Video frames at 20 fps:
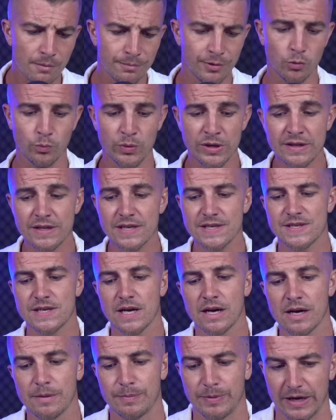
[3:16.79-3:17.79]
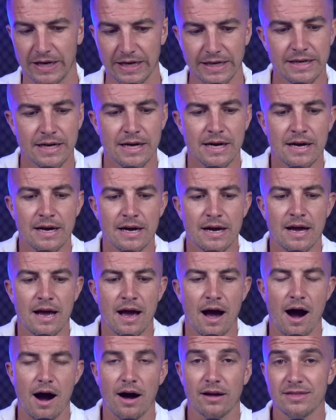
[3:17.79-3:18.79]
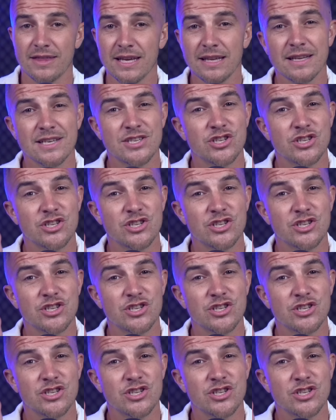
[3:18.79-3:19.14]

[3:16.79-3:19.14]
But with De Zerbi, I think